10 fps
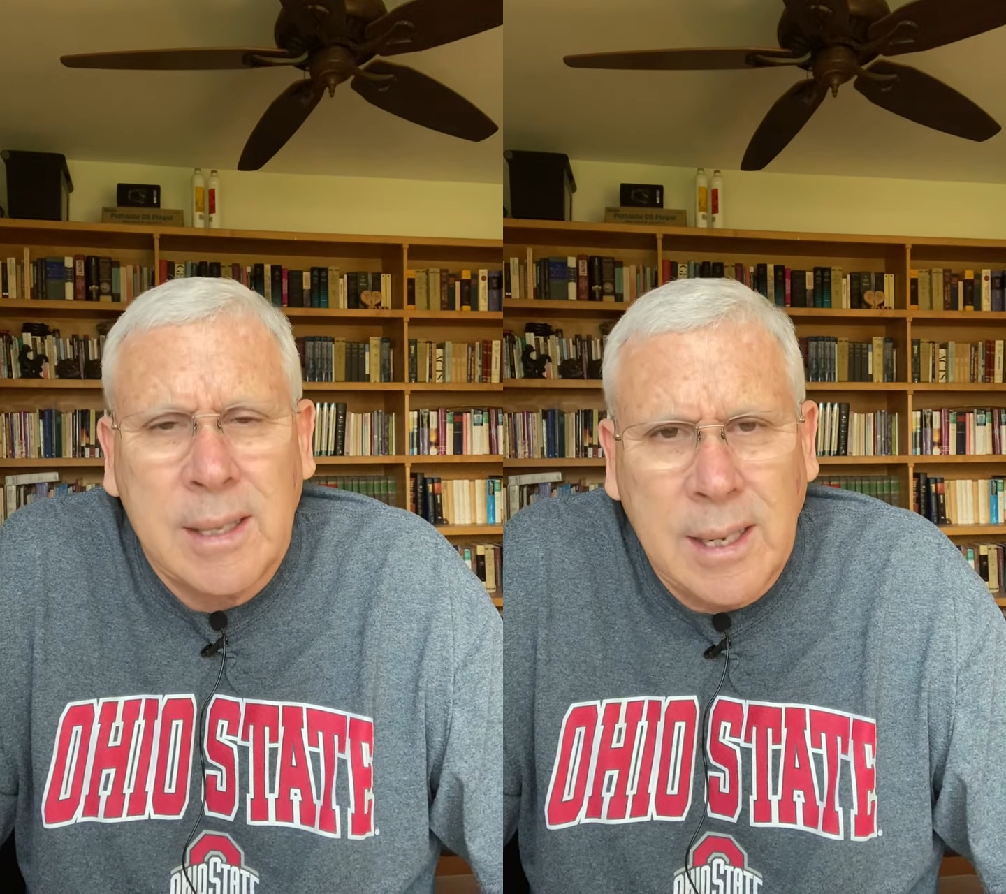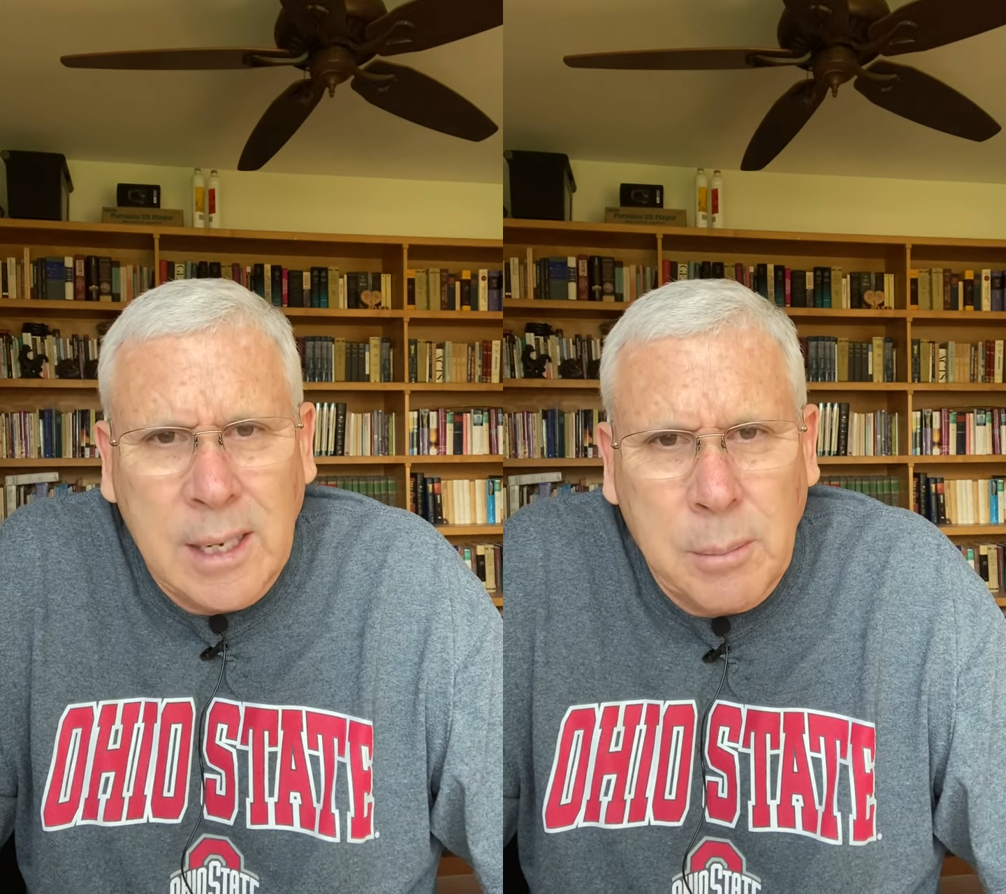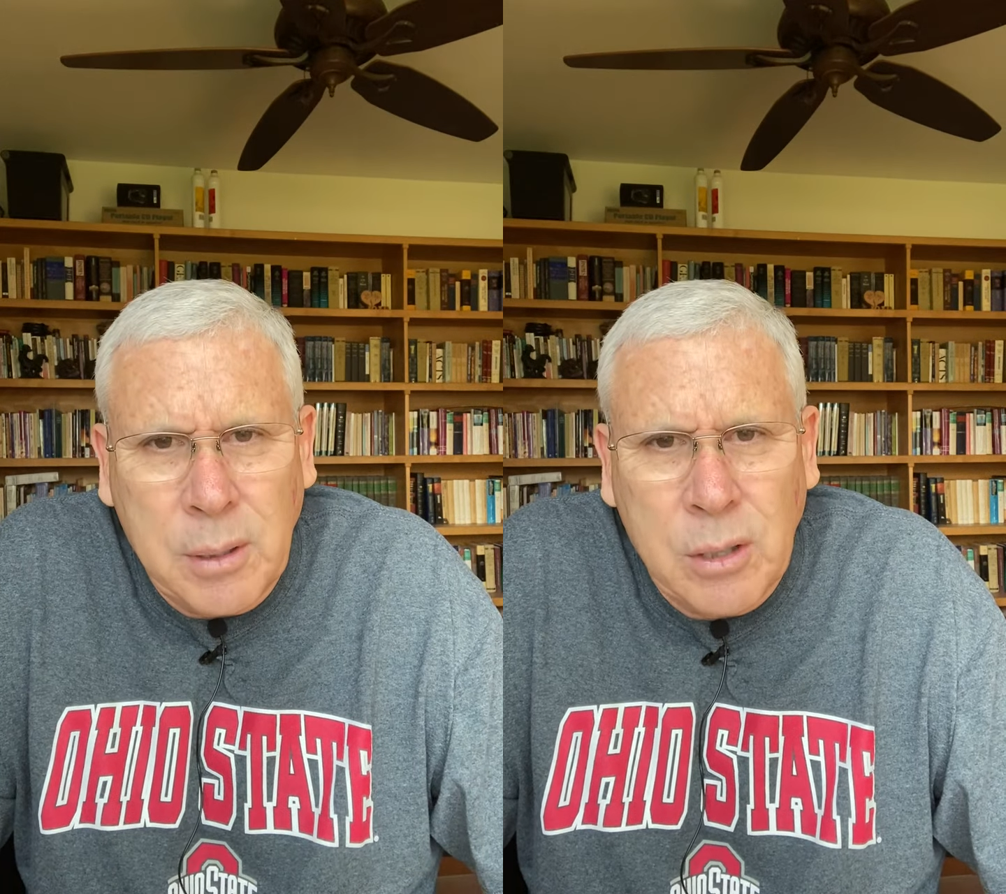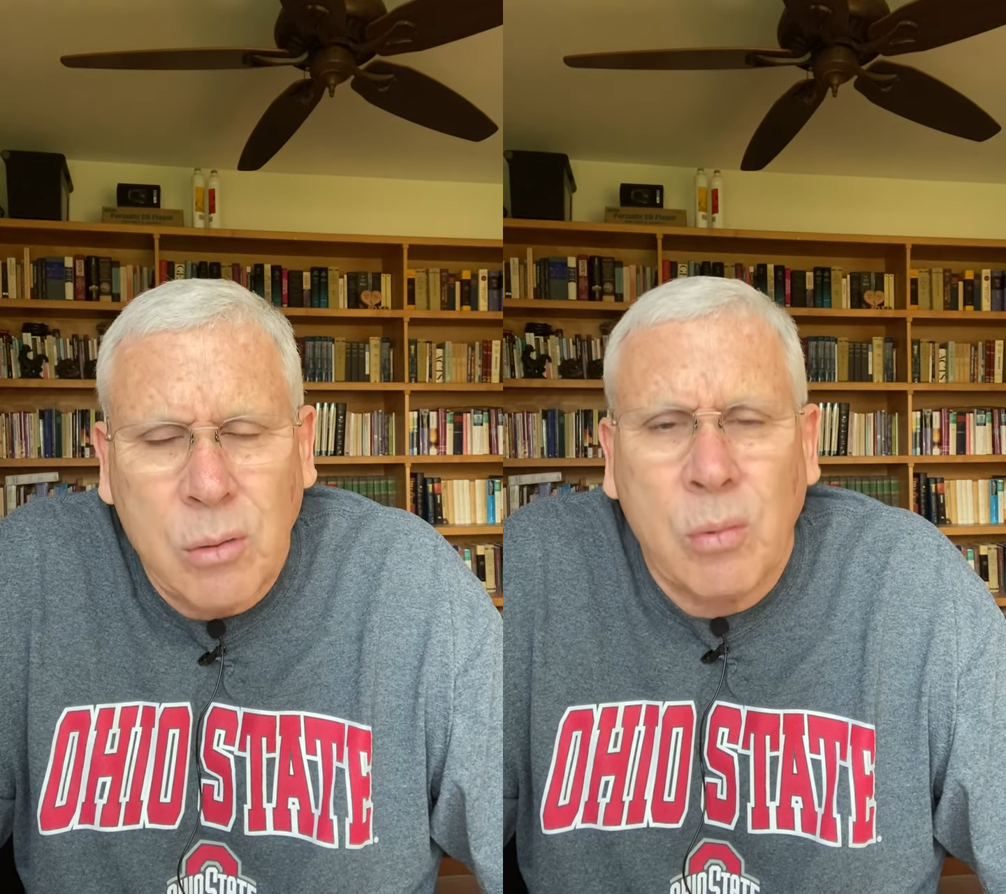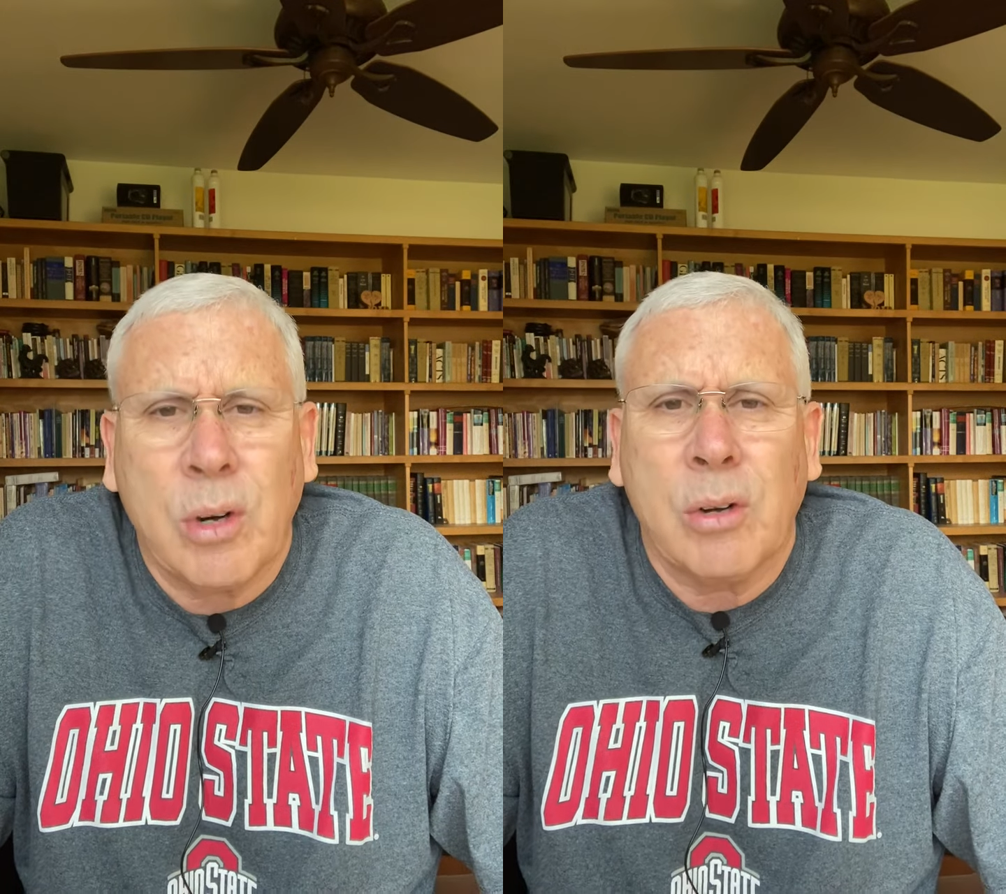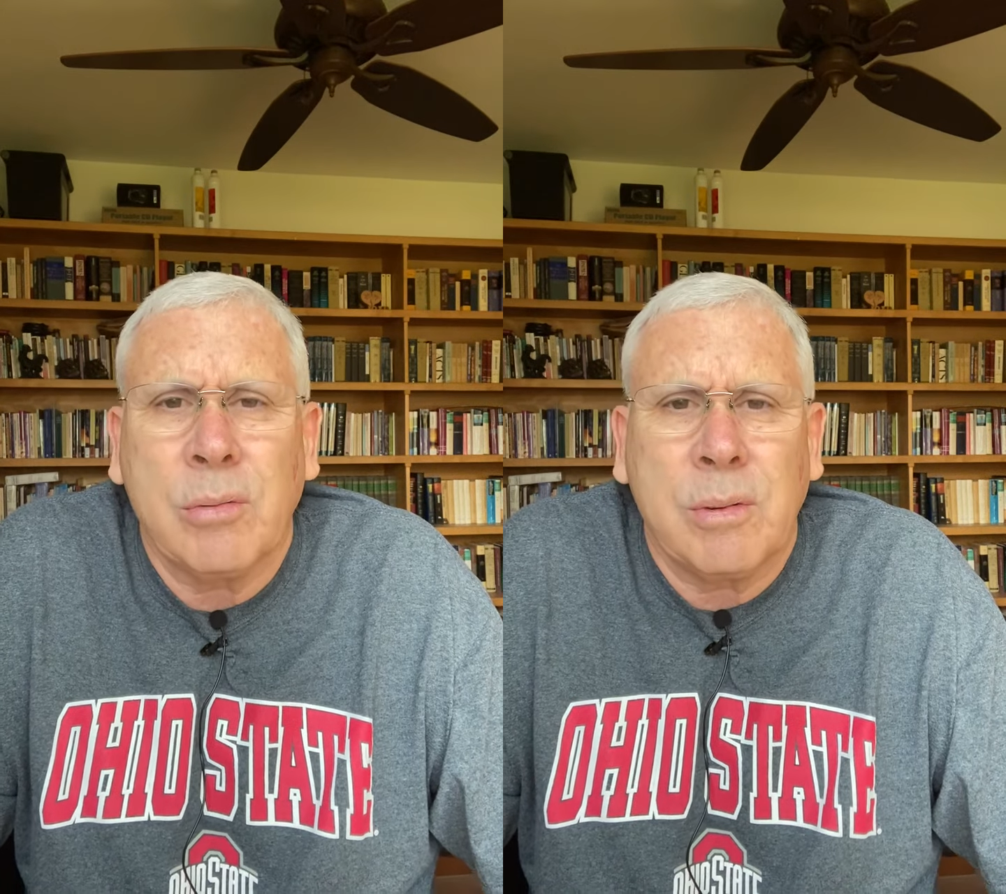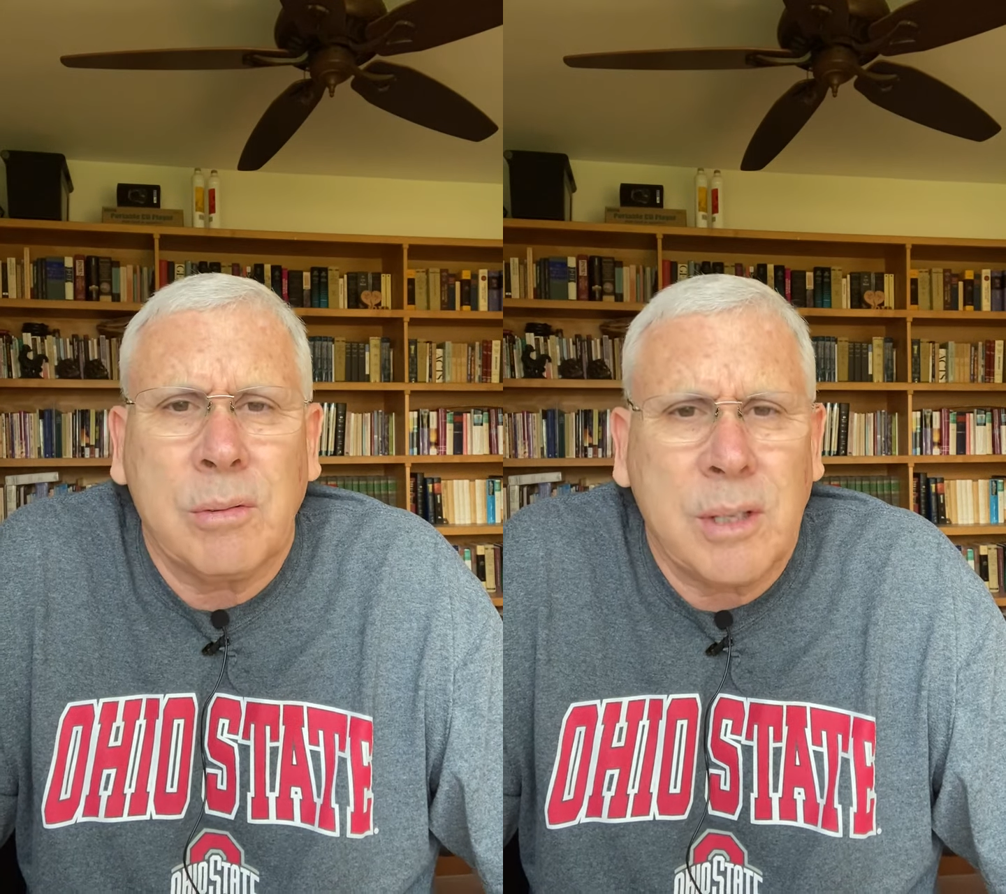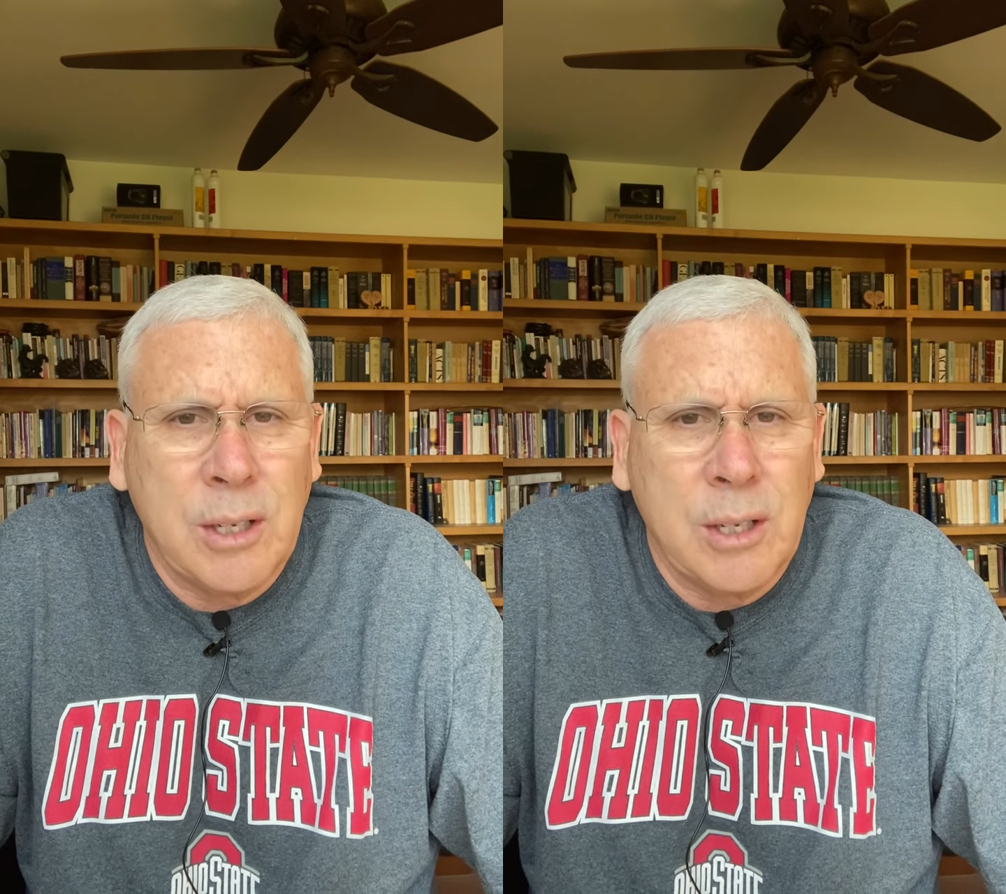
they come into the world